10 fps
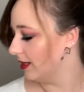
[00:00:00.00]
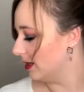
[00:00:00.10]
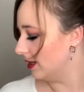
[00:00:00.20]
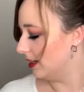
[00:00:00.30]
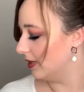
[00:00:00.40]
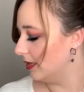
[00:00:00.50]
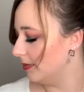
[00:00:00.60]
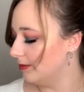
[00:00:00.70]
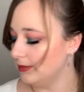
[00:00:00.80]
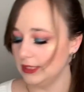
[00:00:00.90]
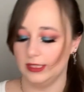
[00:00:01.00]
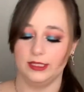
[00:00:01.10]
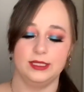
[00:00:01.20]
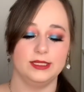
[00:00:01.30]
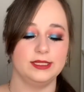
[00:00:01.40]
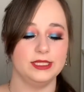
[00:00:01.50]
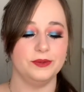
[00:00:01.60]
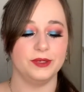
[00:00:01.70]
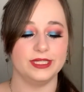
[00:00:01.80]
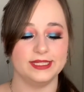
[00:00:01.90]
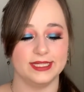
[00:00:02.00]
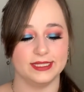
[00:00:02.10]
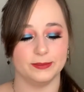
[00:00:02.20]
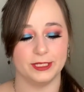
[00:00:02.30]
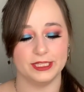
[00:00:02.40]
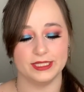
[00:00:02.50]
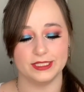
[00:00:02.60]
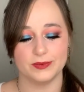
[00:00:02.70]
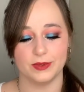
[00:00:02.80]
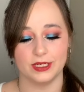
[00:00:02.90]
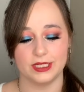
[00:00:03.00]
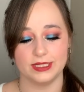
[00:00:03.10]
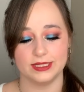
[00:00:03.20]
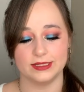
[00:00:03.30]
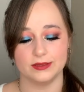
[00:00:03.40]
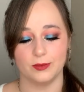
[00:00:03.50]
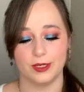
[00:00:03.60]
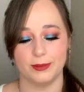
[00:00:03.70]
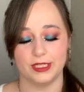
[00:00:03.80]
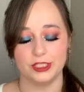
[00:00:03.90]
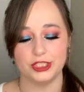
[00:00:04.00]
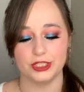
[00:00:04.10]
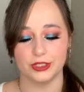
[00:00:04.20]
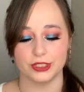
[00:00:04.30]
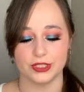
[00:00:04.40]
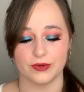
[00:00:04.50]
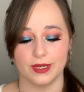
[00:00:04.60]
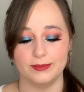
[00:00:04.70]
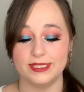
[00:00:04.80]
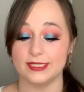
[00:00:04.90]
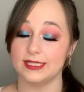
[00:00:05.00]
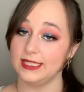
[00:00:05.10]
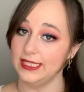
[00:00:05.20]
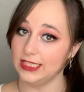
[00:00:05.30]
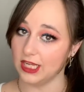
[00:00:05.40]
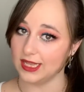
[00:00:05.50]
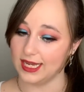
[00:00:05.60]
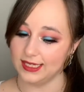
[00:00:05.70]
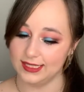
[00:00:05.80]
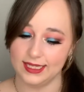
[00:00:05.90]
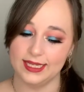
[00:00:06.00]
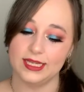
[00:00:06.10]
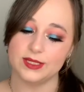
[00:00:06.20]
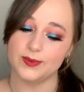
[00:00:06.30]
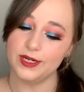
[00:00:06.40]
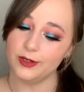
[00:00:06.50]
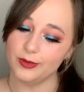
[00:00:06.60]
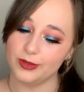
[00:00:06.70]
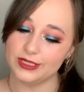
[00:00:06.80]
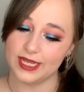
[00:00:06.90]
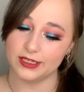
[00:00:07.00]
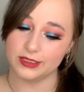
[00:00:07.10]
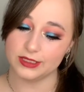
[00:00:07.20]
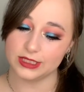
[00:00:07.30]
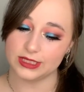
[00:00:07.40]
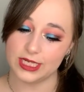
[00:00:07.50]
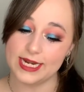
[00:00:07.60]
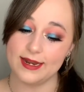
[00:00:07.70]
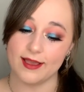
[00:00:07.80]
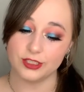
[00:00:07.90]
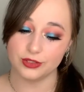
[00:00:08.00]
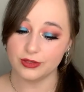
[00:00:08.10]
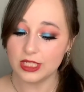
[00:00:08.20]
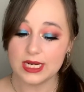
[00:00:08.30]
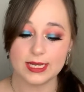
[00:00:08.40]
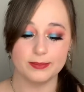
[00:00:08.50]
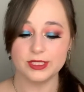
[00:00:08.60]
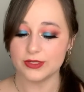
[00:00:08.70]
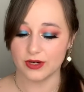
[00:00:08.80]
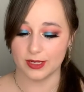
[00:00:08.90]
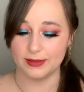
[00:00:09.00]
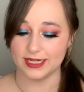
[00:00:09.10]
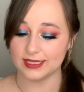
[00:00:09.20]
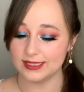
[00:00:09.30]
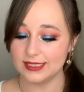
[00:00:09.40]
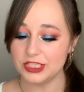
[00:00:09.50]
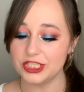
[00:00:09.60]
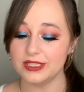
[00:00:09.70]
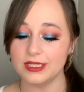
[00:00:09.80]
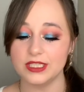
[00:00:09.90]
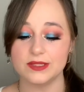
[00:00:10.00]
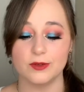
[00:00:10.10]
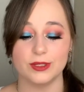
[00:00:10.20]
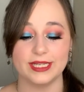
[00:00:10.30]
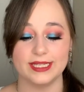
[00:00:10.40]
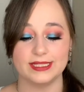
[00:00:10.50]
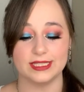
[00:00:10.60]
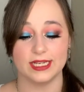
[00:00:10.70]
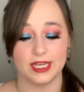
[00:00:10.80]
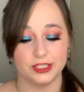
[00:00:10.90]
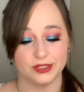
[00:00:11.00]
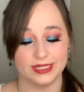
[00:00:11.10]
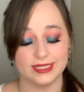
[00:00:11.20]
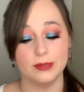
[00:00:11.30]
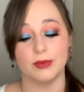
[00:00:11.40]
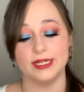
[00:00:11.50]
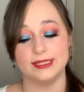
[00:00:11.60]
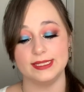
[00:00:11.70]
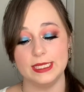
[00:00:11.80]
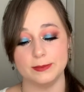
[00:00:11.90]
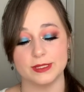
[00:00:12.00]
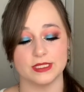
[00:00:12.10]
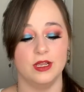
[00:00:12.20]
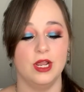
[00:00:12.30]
Let's see what it says about this one. Watermelon sugar scrub, $16. It's 100% natural lip scrub that cleanses, gently exfoliates, hydrates, and brightens lips.